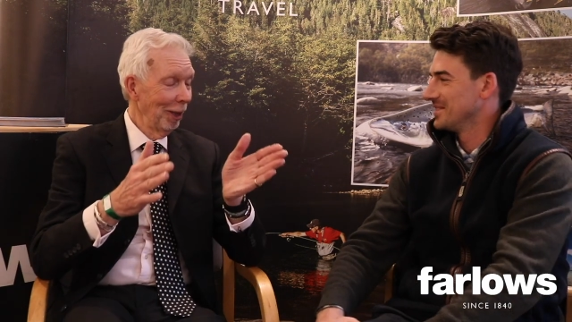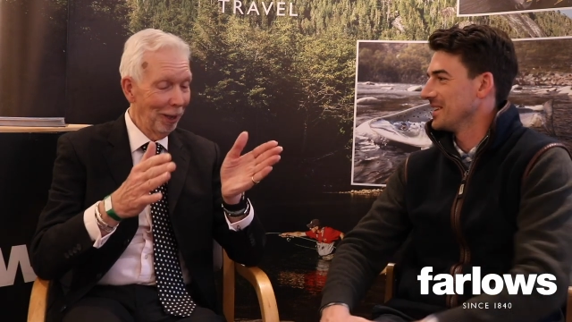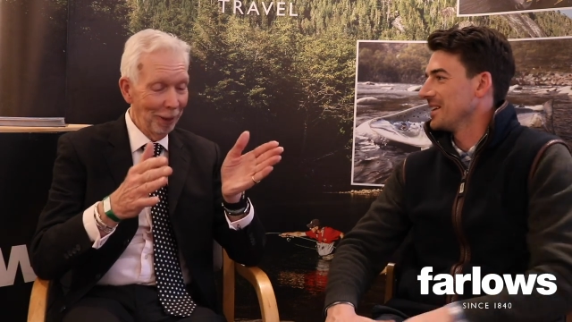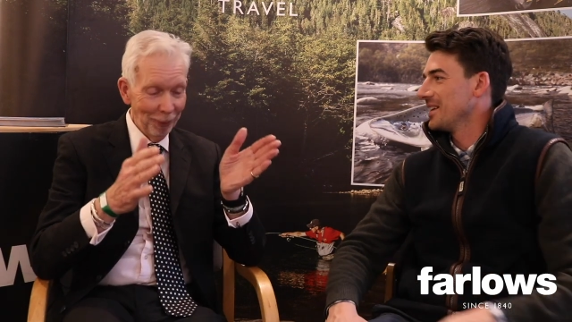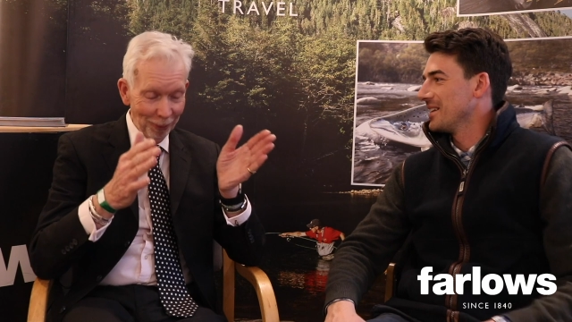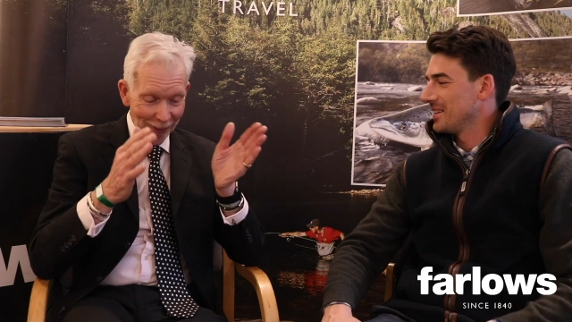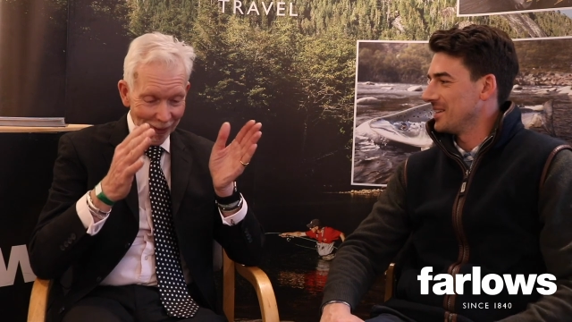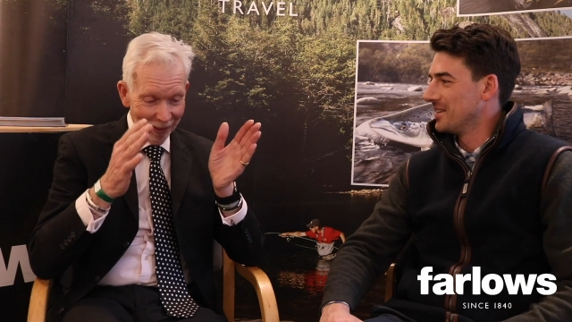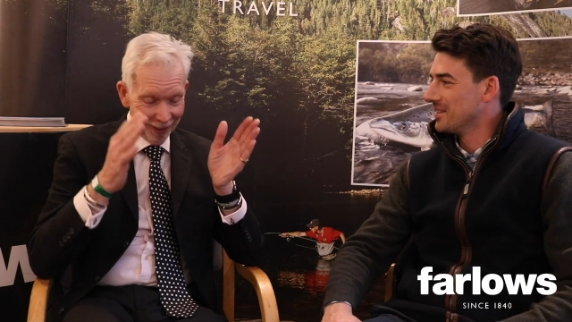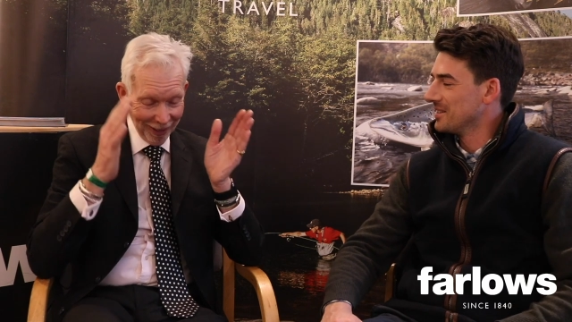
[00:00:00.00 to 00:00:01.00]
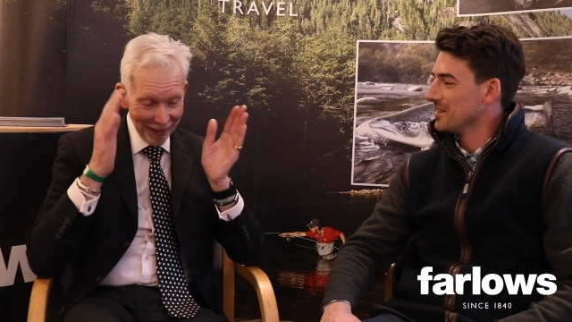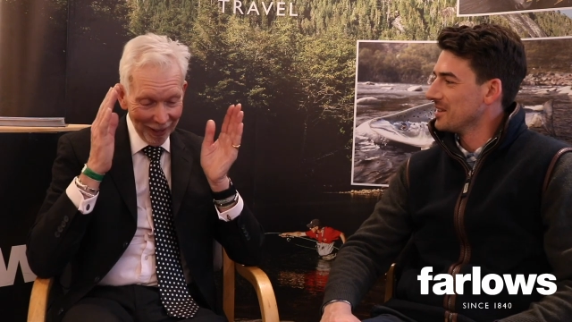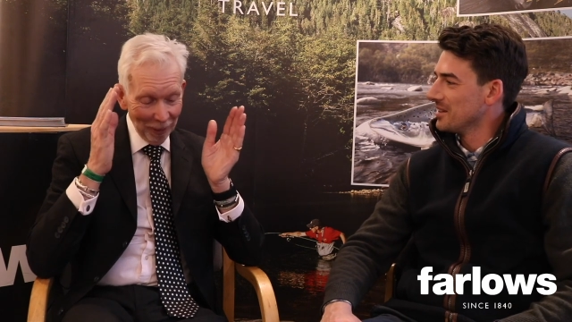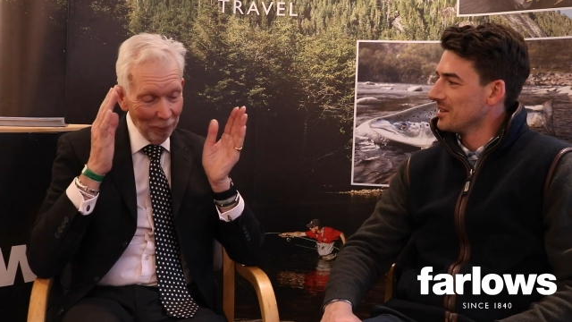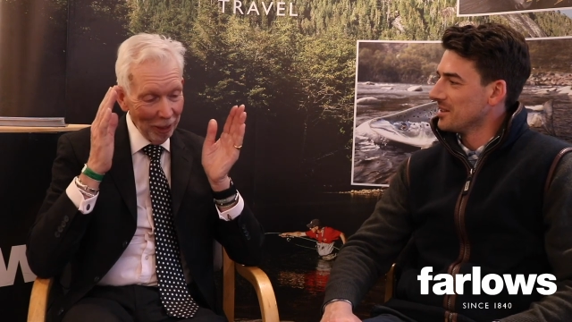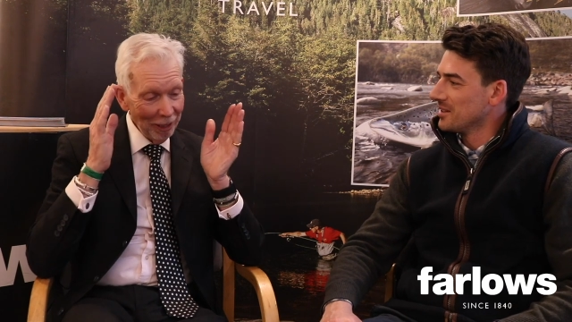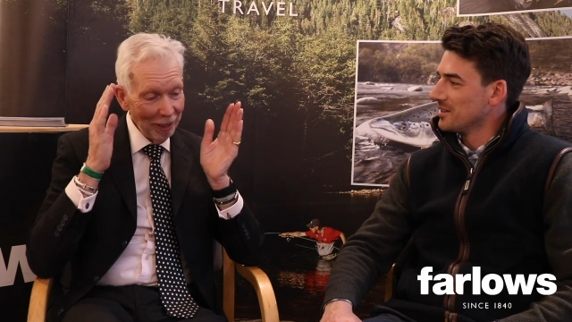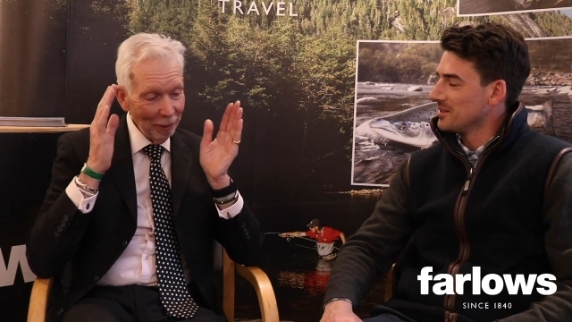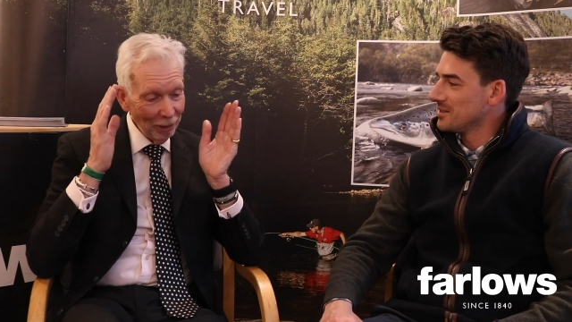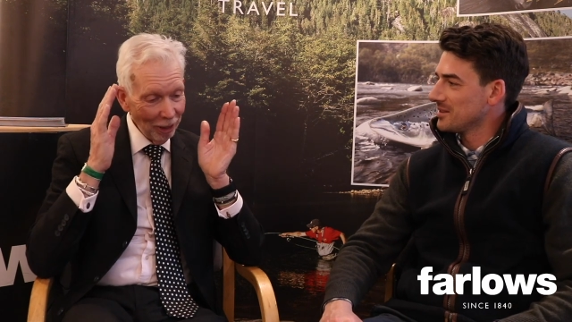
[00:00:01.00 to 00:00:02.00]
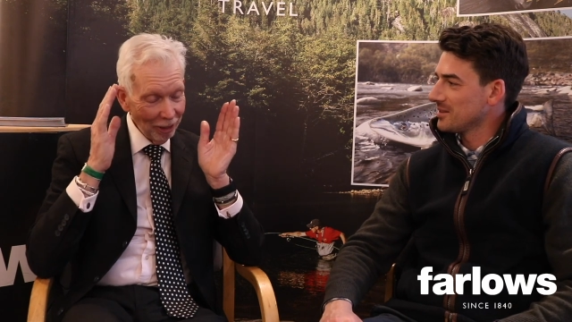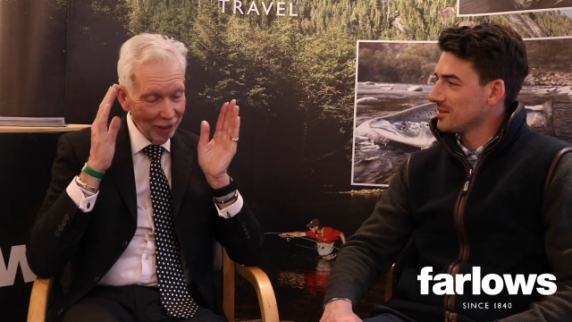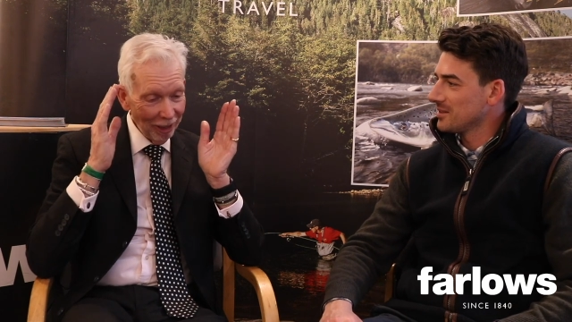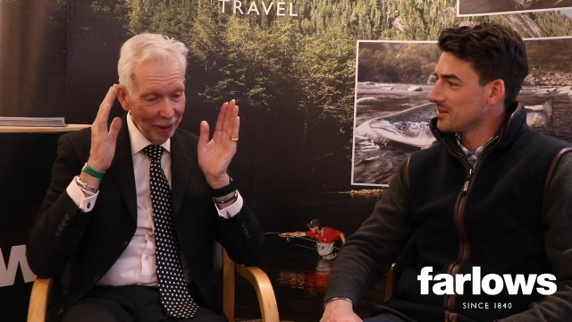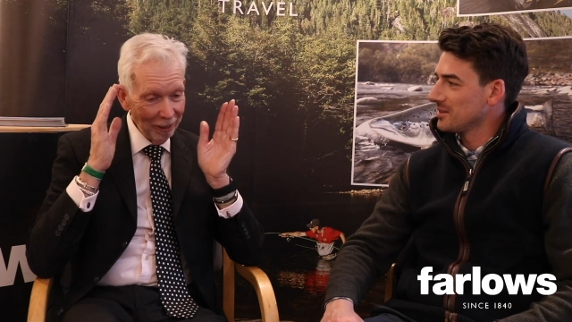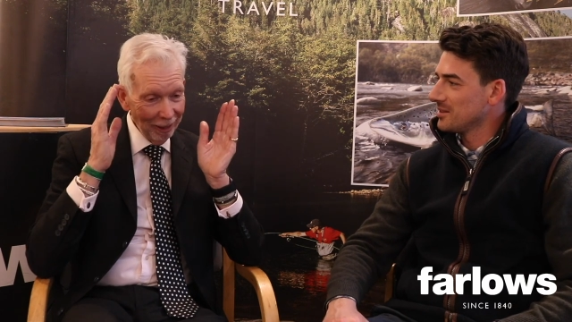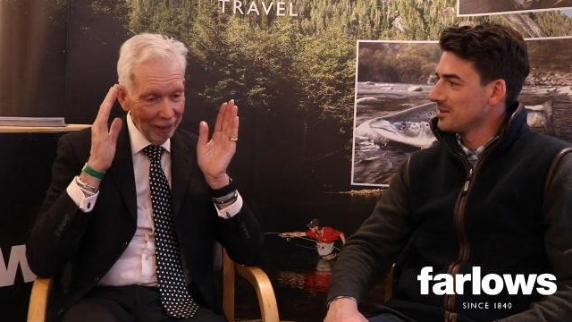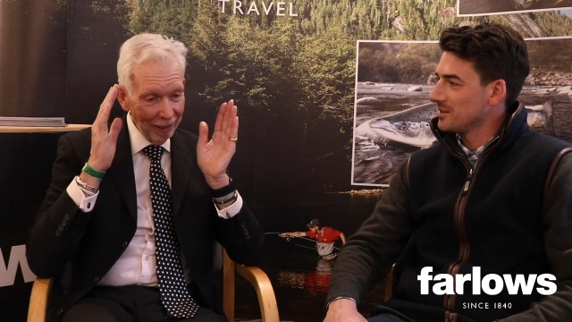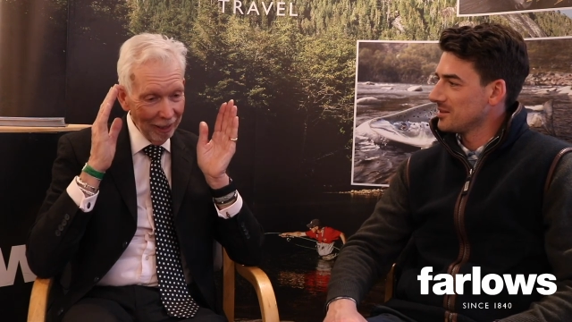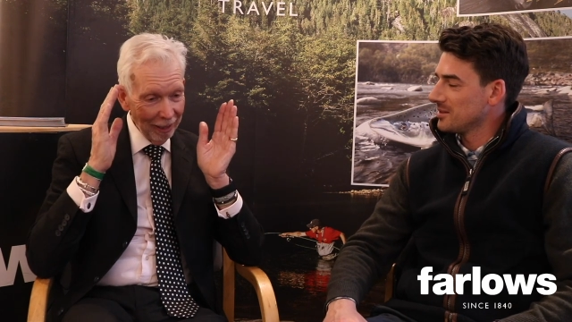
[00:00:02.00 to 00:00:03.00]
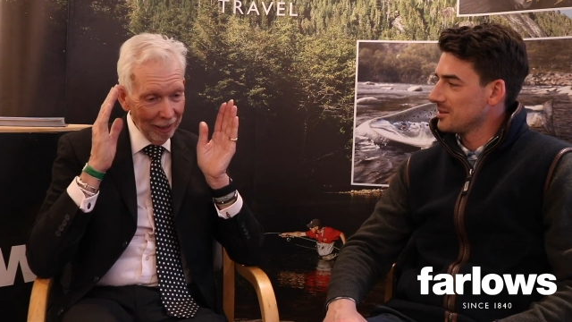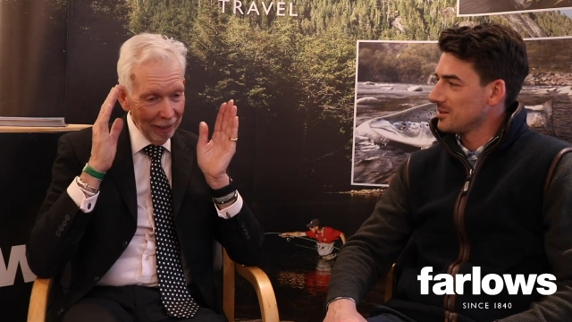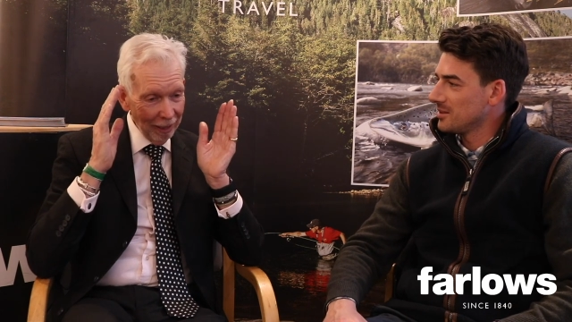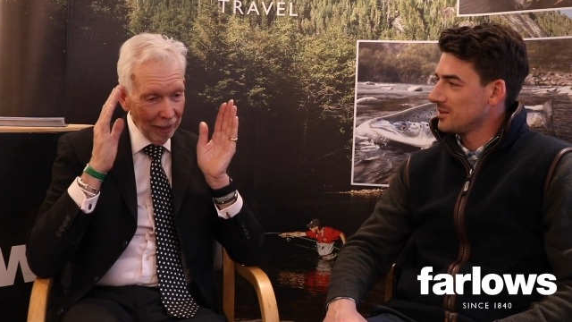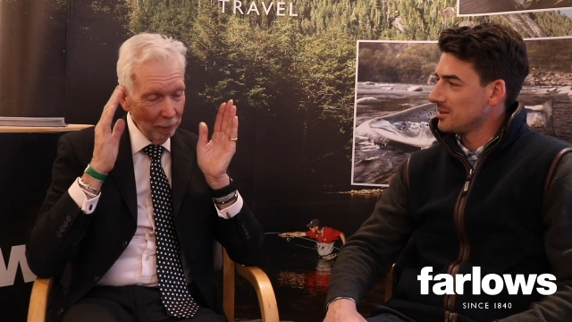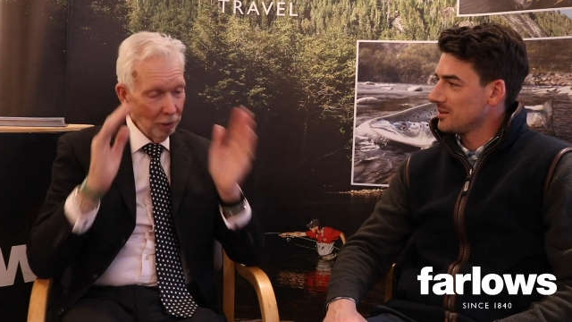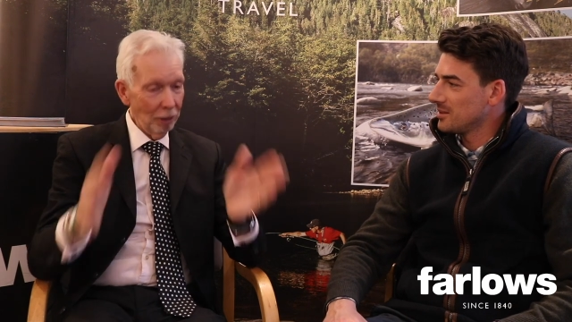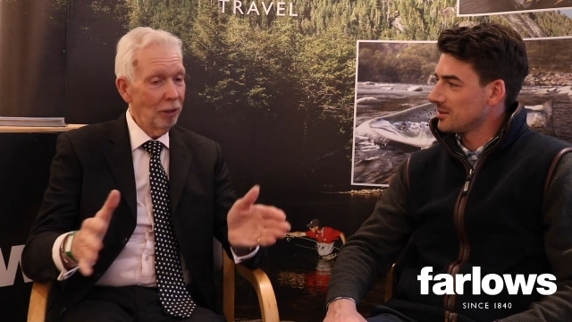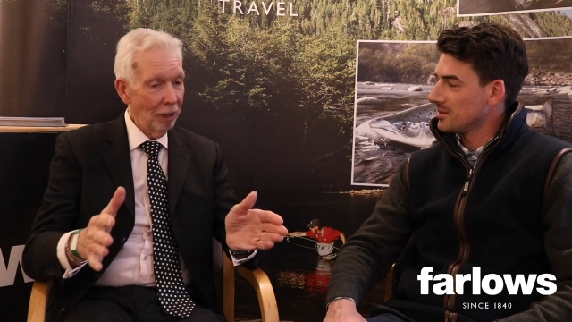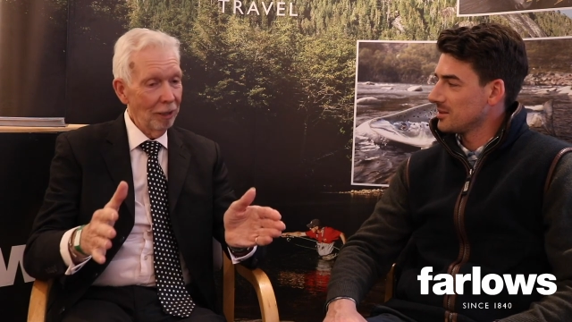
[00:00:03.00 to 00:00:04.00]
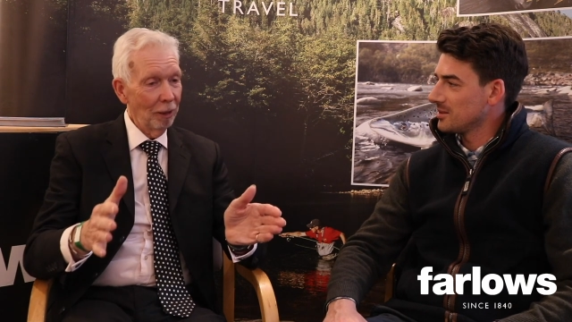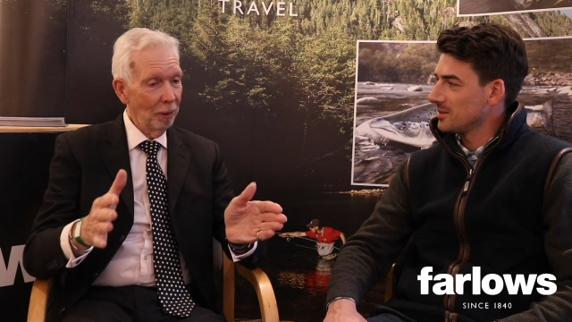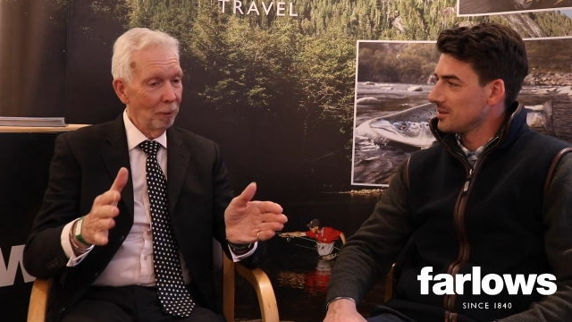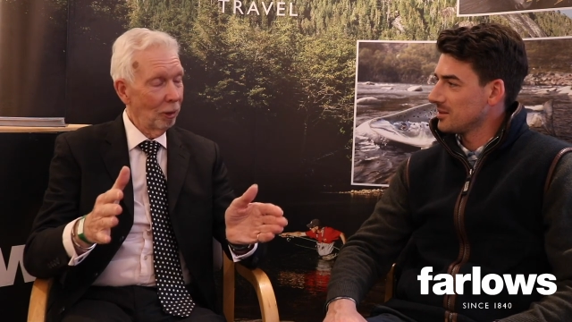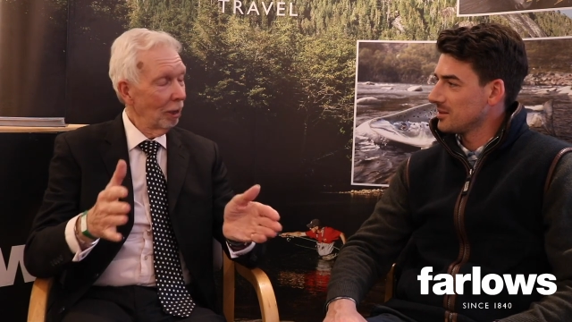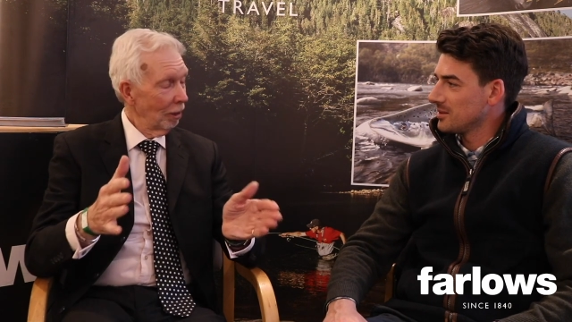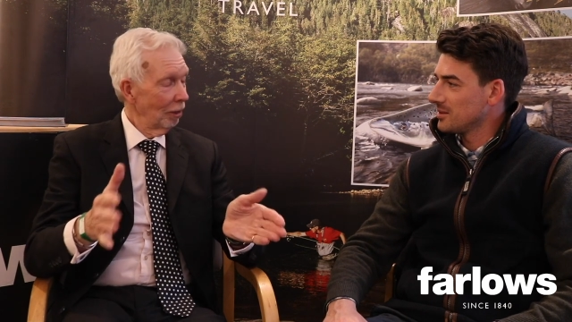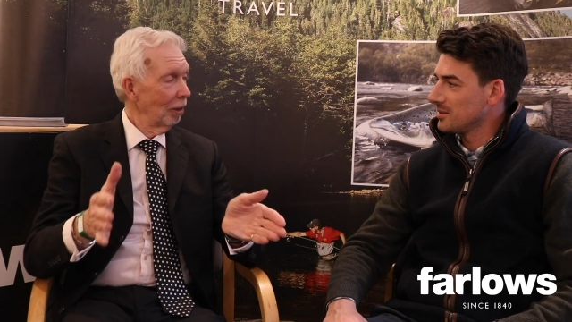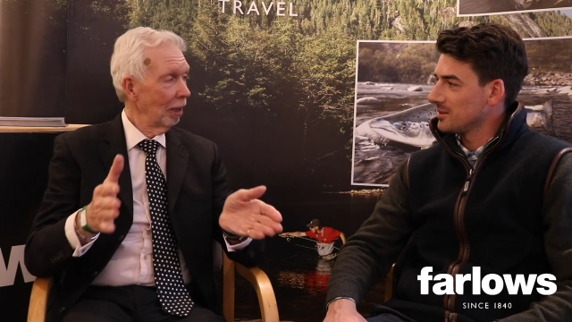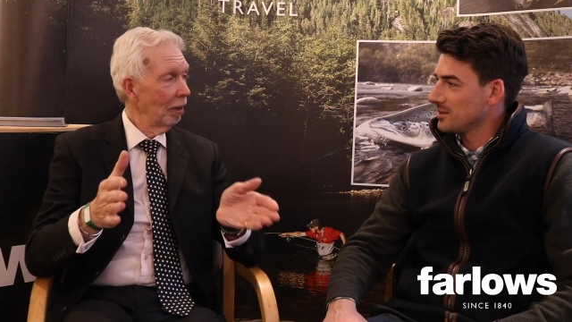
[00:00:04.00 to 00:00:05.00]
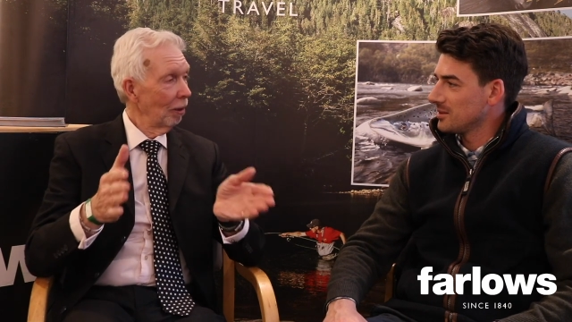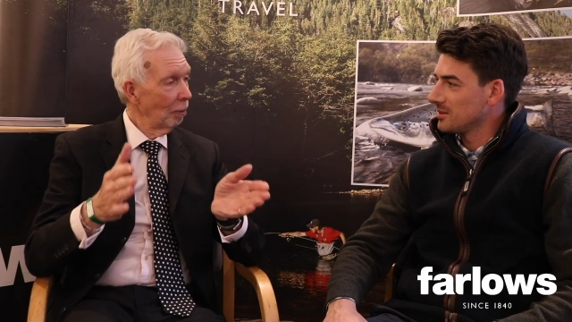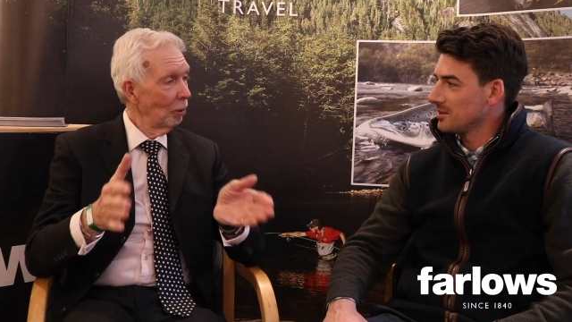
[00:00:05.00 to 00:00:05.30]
Speaker 1: life when you just go, I'm not going to say no anymore, I'm going to say a lot